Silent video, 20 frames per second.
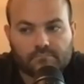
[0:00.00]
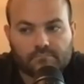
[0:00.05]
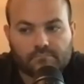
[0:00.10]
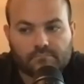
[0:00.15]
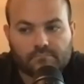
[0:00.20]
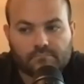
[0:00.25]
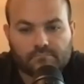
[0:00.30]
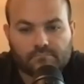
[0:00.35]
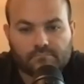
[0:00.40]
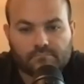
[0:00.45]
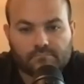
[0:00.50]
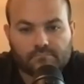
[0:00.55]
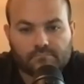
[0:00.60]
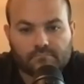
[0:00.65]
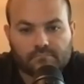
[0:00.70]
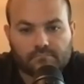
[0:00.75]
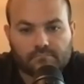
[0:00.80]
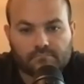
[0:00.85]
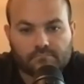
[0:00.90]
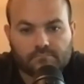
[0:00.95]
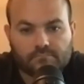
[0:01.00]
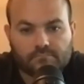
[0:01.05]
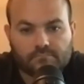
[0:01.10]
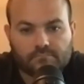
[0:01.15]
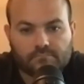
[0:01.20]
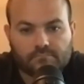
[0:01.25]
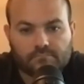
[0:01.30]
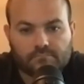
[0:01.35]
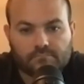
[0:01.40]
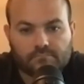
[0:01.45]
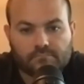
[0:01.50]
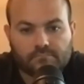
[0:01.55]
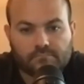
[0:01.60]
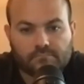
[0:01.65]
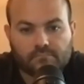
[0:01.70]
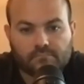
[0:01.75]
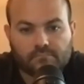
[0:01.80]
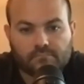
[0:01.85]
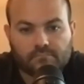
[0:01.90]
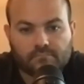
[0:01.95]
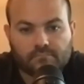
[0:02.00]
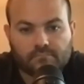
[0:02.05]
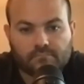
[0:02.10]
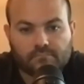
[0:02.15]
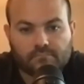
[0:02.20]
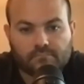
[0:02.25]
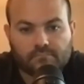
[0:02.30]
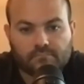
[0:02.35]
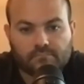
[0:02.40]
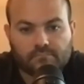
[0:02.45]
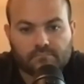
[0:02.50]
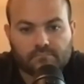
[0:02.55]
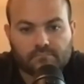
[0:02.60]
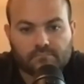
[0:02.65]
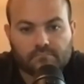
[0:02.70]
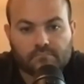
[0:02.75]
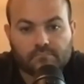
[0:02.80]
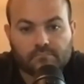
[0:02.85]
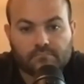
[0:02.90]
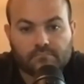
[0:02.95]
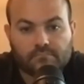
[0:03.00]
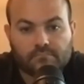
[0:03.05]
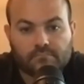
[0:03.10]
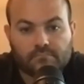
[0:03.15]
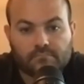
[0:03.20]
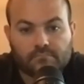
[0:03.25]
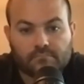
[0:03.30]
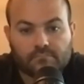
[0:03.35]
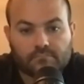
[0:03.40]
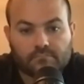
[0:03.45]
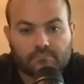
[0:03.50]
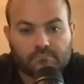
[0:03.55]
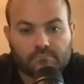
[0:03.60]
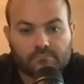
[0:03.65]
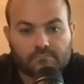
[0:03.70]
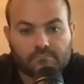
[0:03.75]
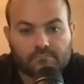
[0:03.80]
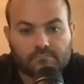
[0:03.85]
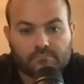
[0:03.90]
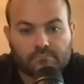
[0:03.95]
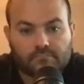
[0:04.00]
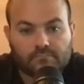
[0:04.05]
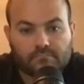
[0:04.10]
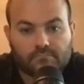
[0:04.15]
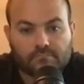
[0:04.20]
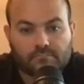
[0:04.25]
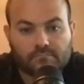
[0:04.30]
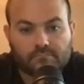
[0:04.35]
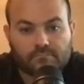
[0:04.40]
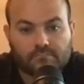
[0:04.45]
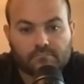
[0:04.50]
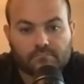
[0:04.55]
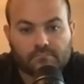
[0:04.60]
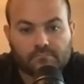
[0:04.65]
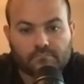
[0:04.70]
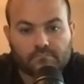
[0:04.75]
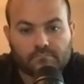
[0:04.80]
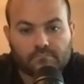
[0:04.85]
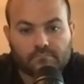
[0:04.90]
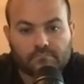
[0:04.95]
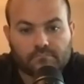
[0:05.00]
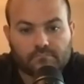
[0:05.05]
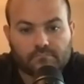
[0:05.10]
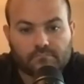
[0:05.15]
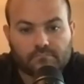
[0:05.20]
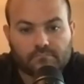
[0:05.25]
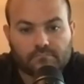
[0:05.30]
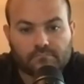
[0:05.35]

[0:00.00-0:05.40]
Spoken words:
(not speaking)